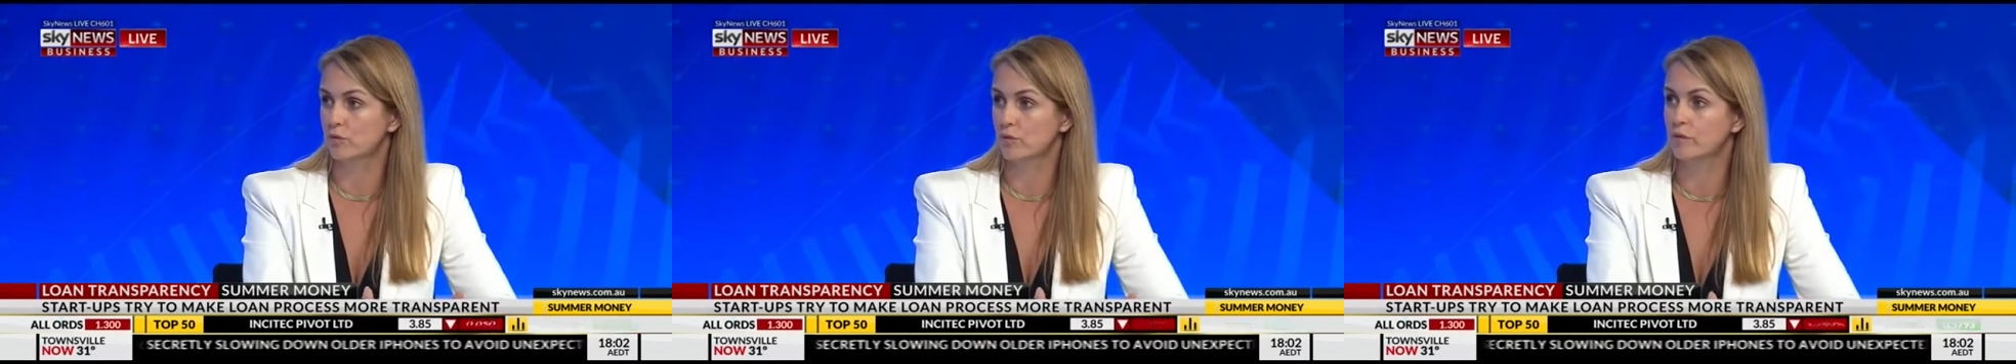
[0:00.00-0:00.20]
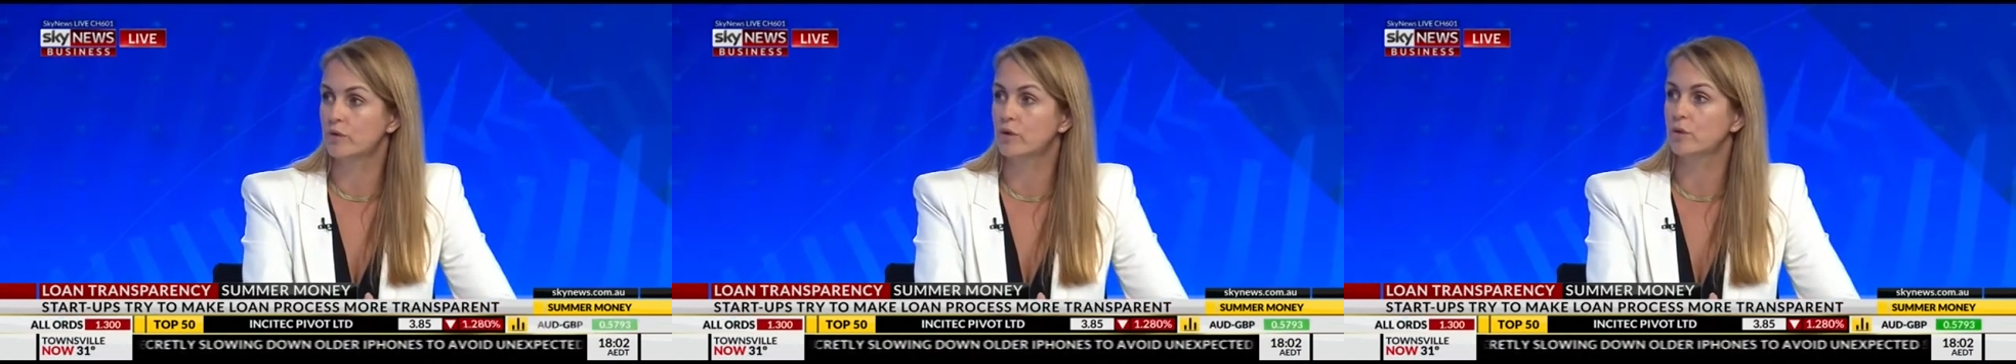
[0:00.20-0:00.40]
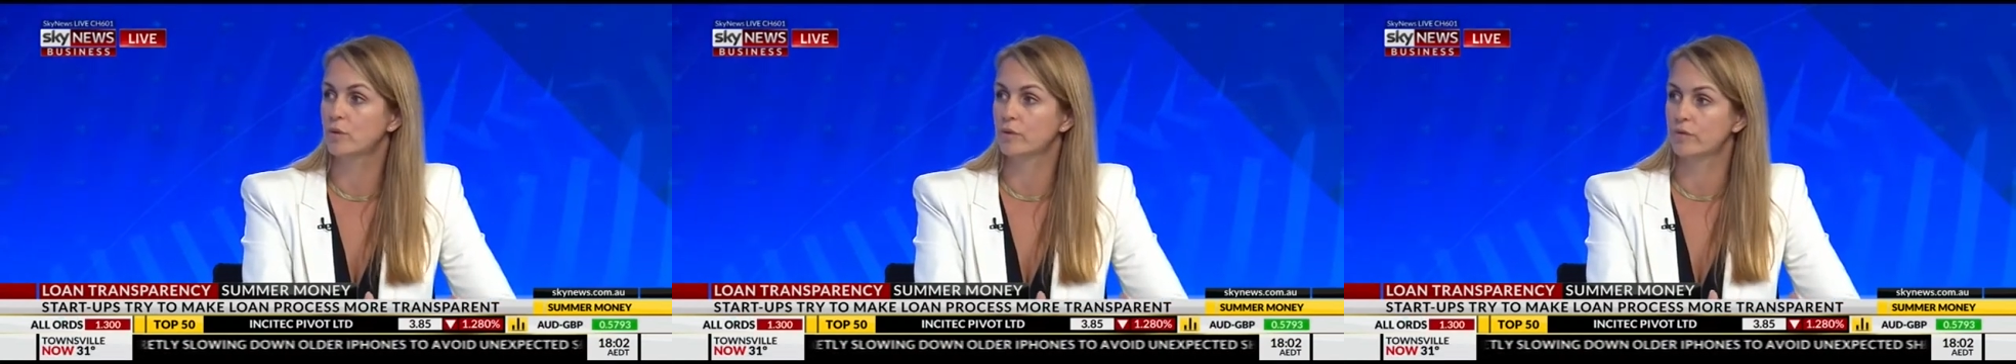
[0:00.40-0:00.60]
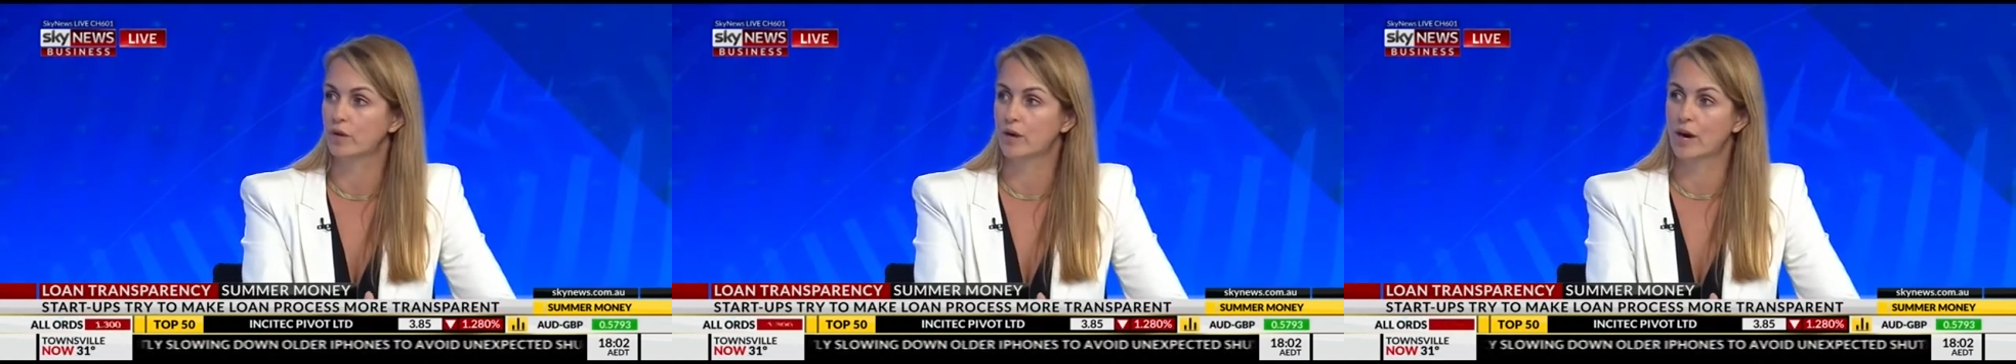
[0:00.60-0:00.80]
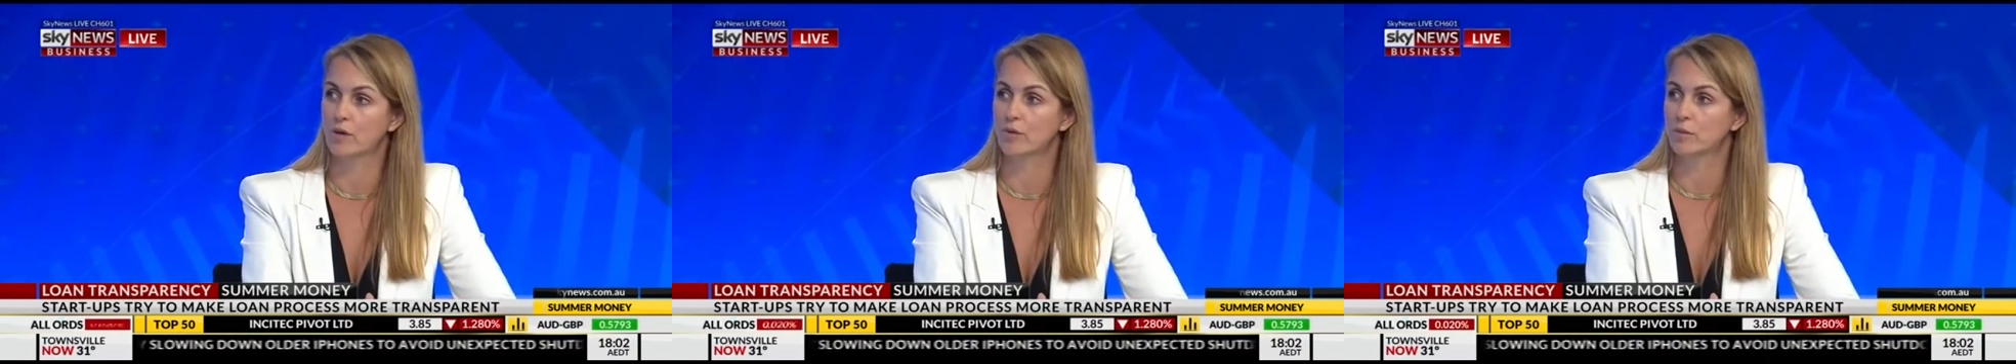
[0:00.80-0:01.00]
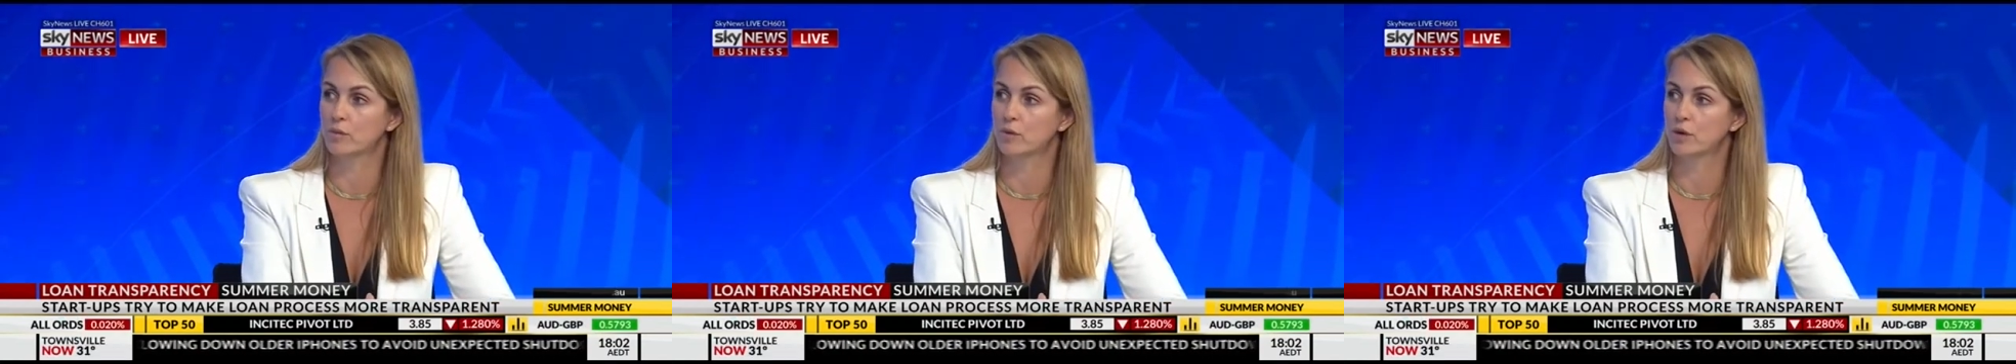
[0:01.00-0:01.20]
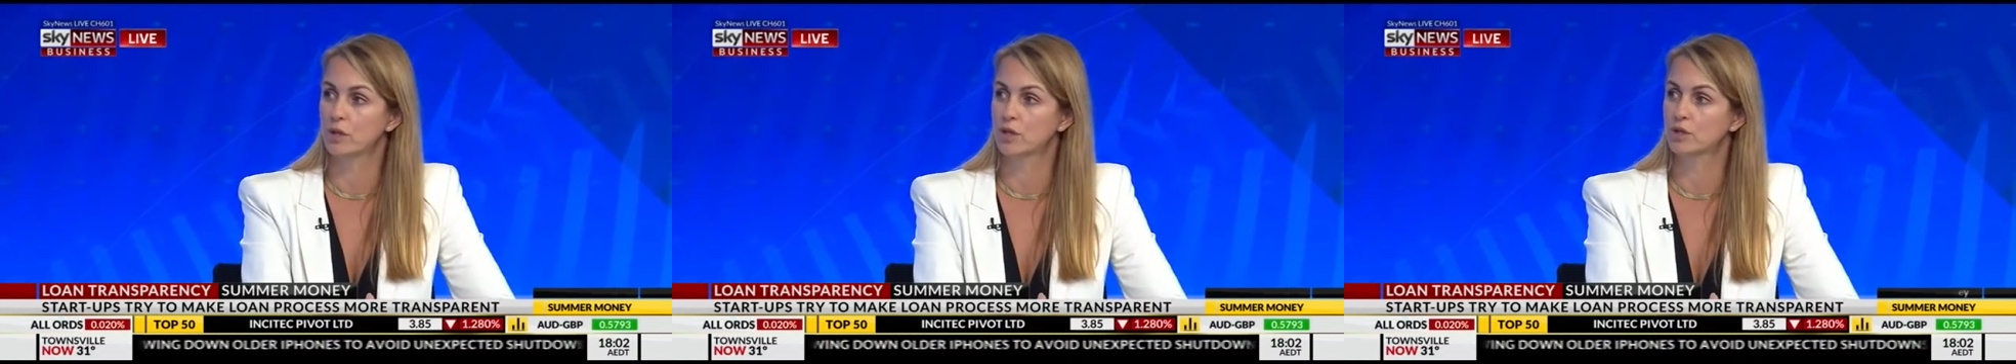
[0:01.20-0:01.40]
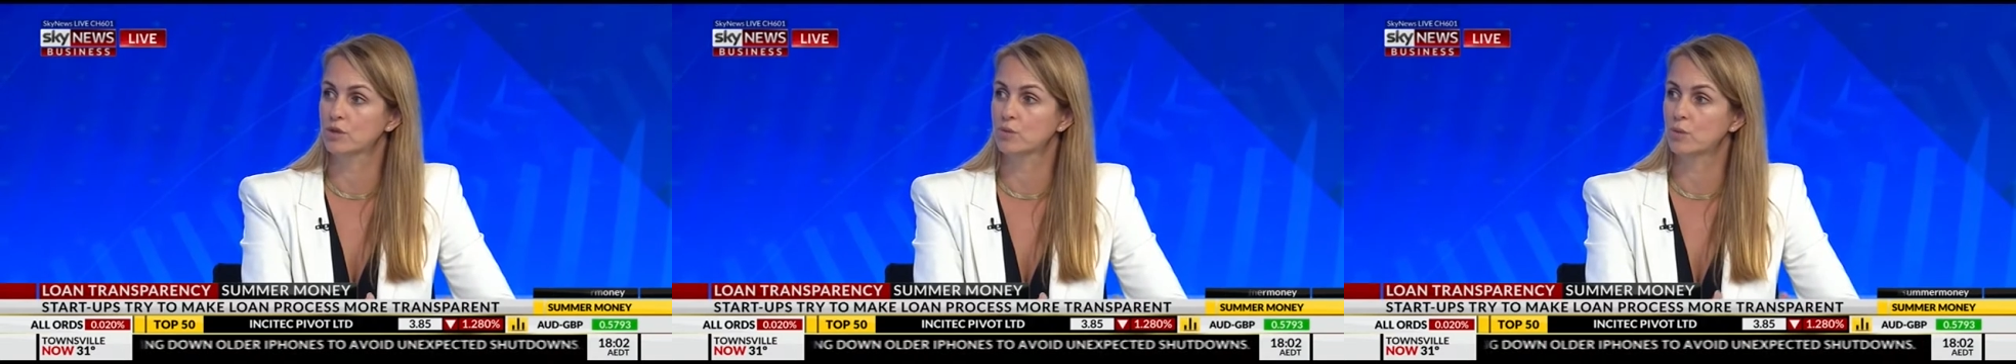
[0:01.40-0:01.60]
review of your current mortgage,